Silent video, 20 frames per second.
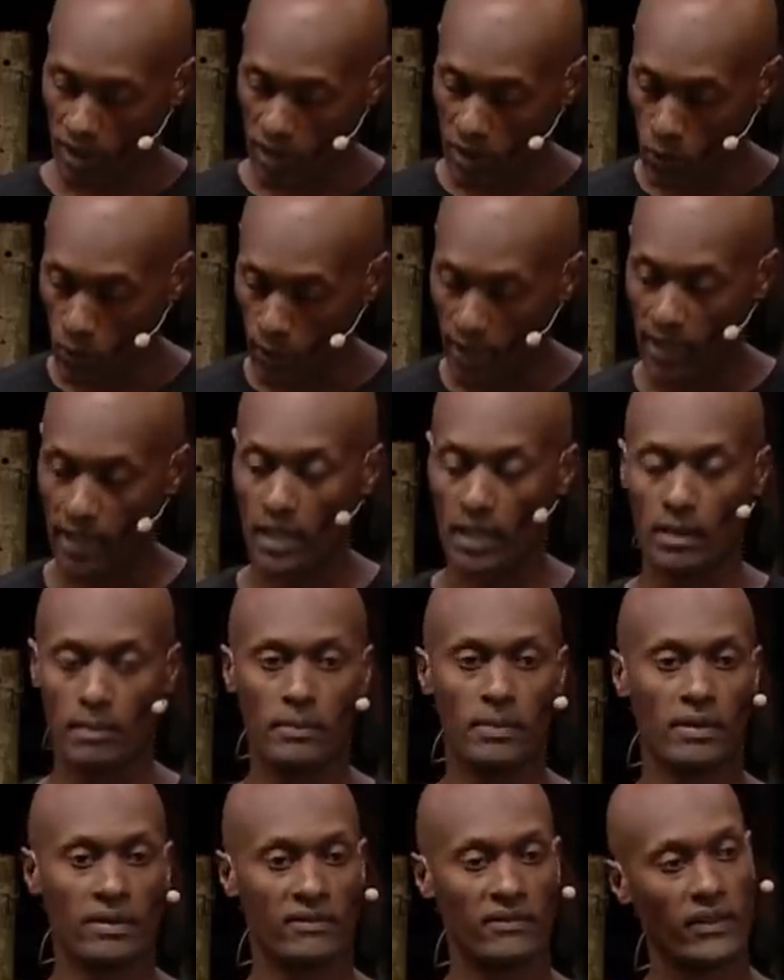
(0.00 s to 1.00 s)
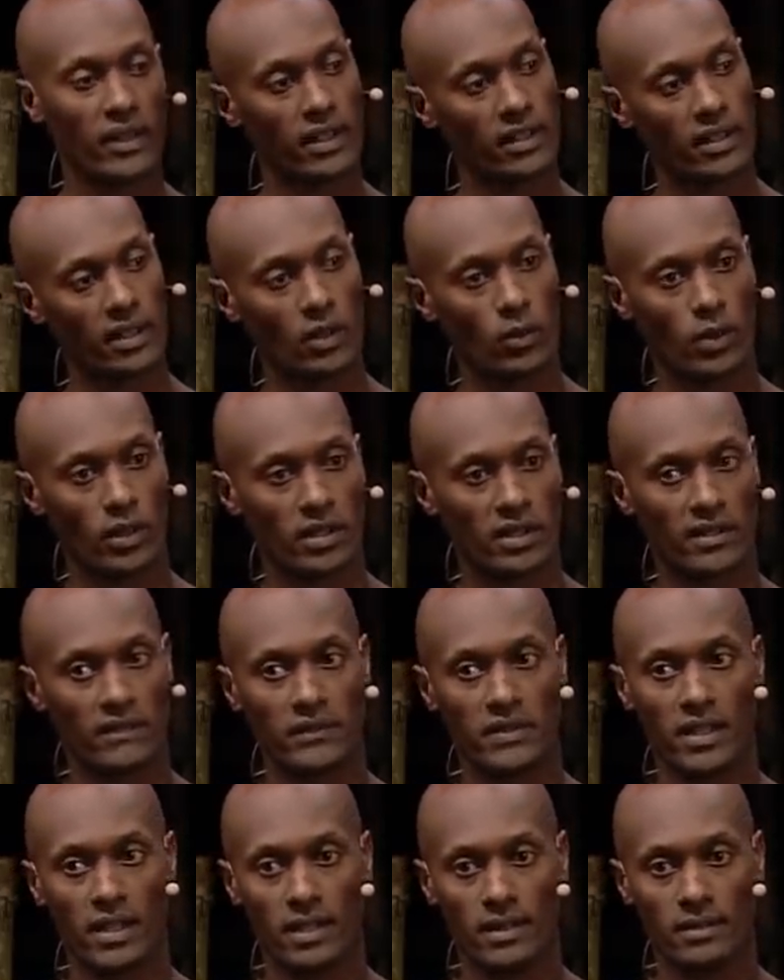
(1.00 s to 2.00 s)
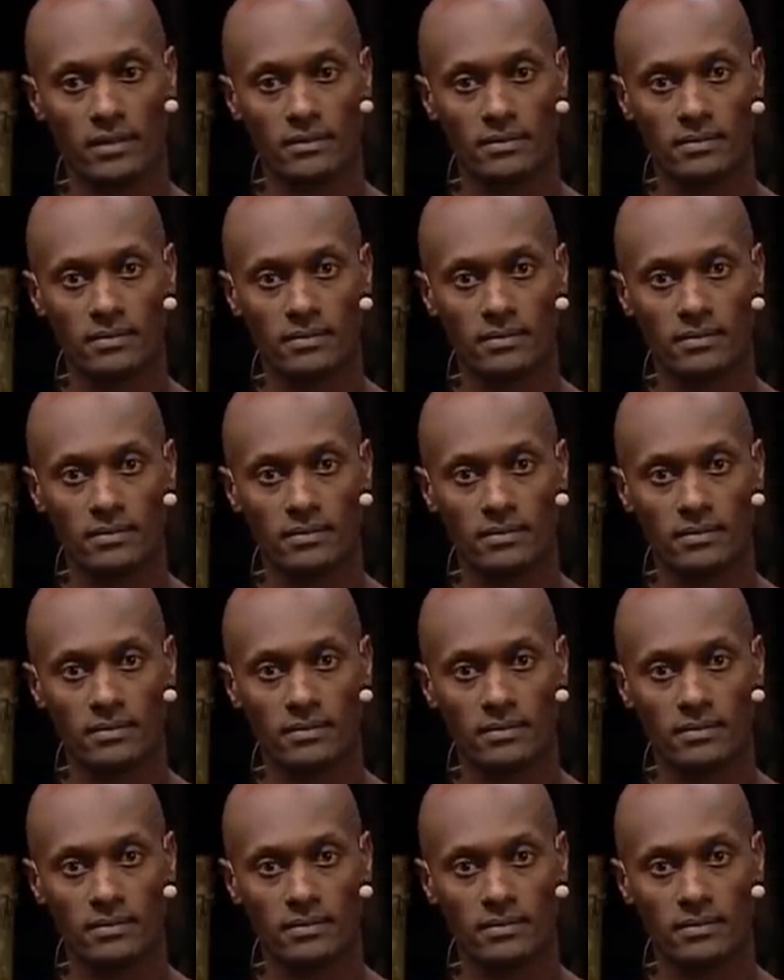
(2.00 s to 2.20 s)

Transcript: to wake up and find out what they've done.